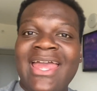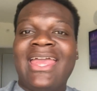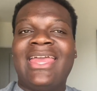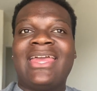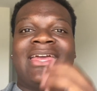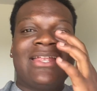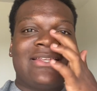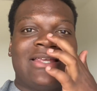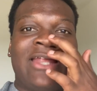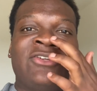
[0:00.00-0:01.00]

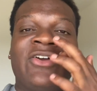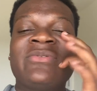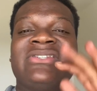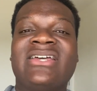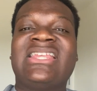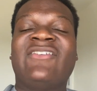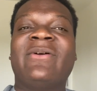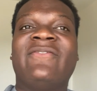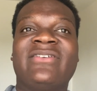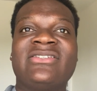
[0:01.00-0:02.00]
And I don't know, it was nice having
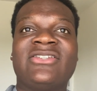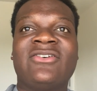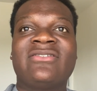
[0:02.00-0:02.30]
my friends though,